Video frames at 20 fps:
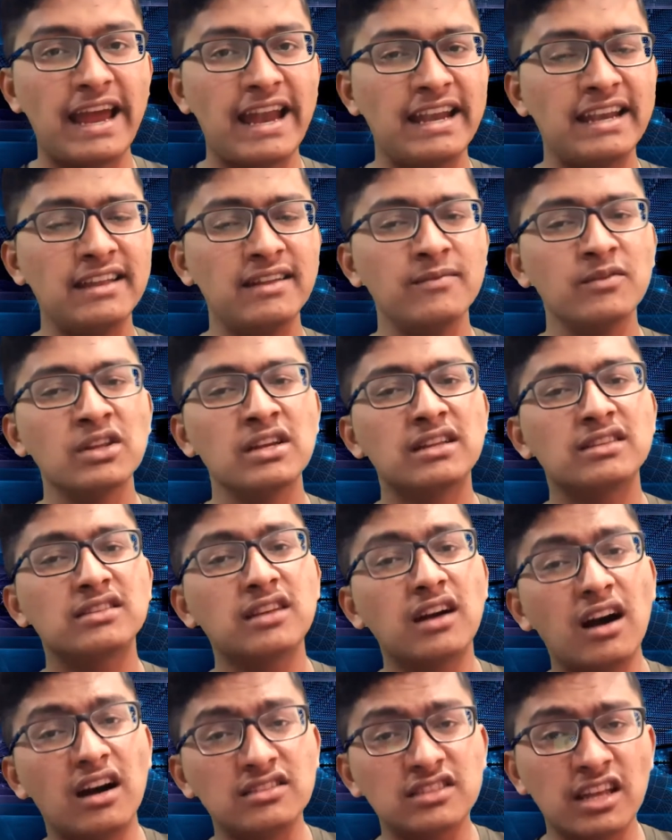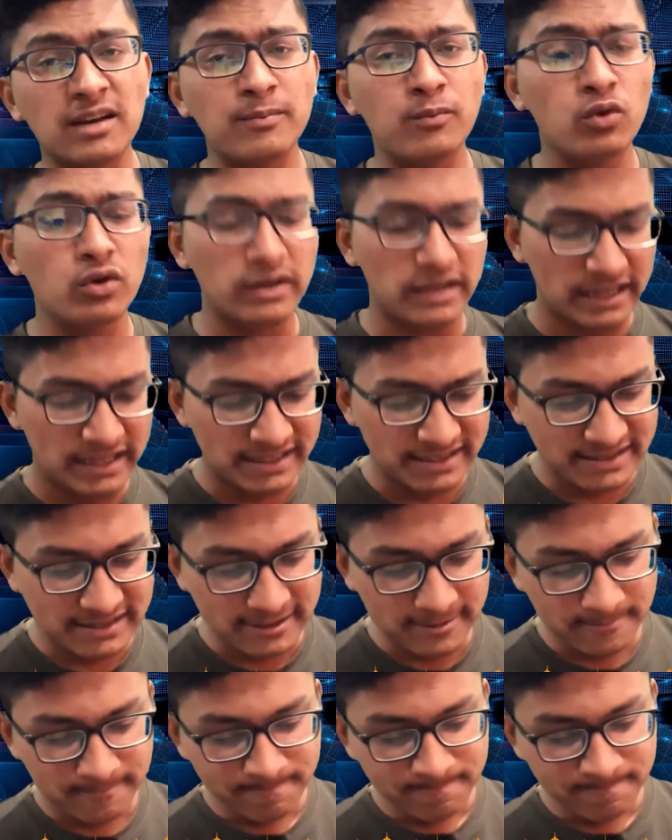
And the other book is